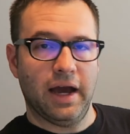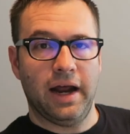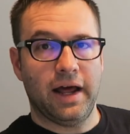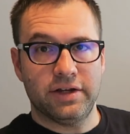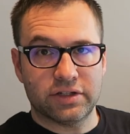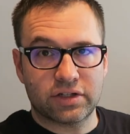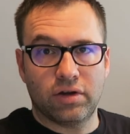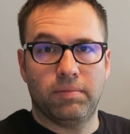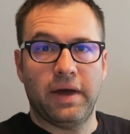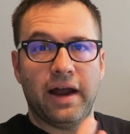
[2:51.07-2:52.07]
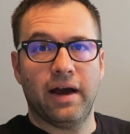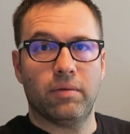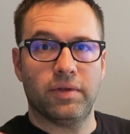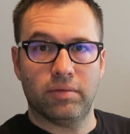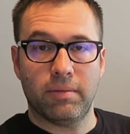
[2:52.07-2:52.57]
and I just scoop that out
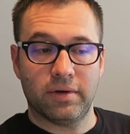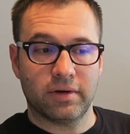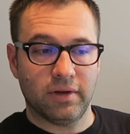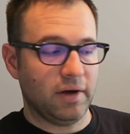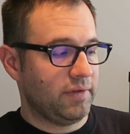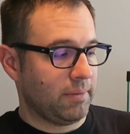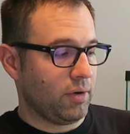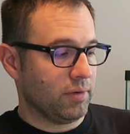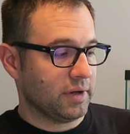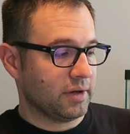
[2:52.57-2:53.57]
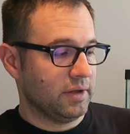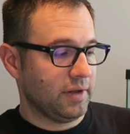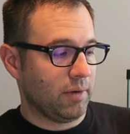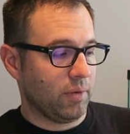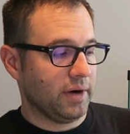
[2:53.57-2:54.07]
with a rubber glove that I'm holding,
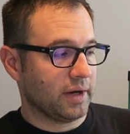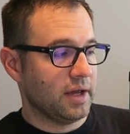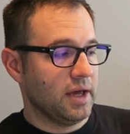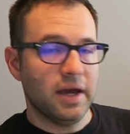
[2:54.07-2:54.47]
that I'm wearing.